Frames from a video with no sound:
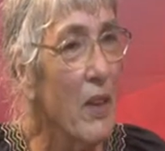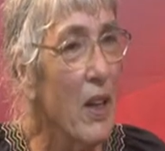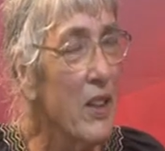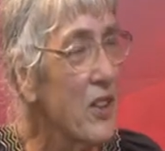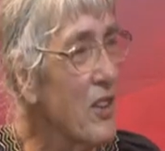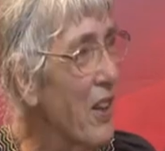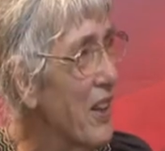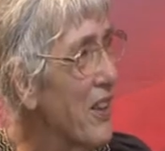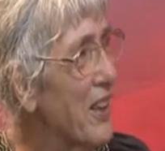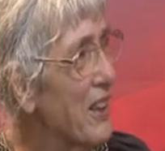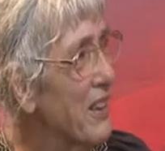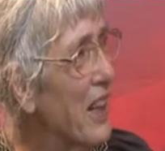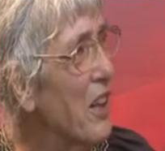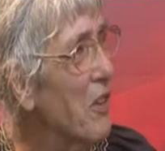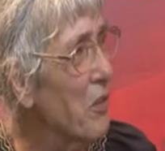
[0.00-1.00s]
So I think
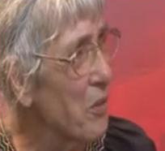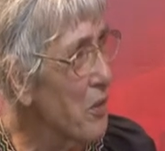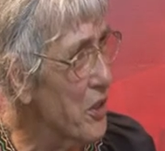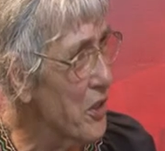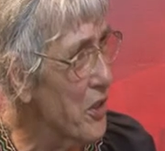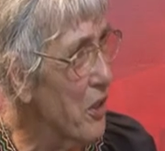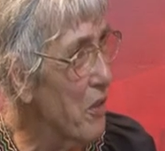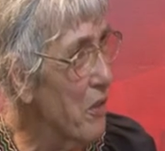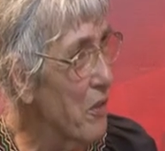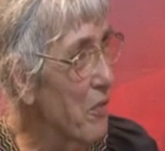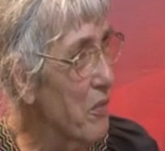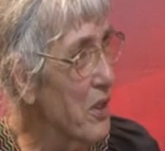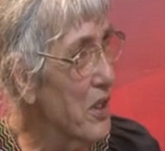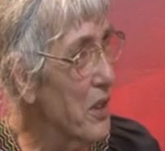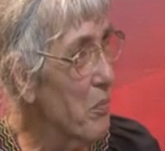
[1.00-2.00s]
that also
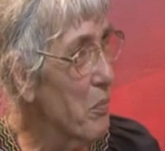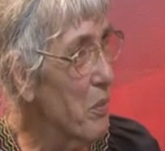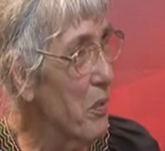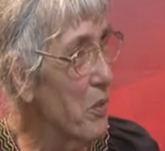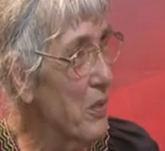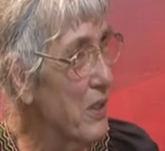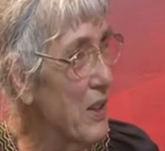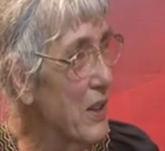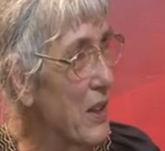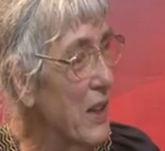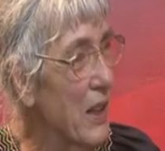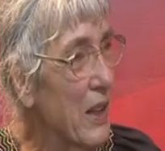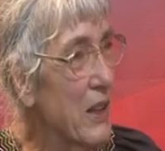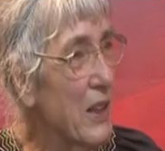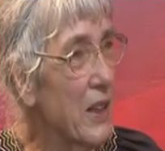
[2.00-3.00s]
was important,
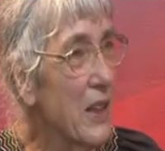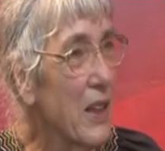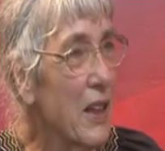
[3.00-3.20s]
and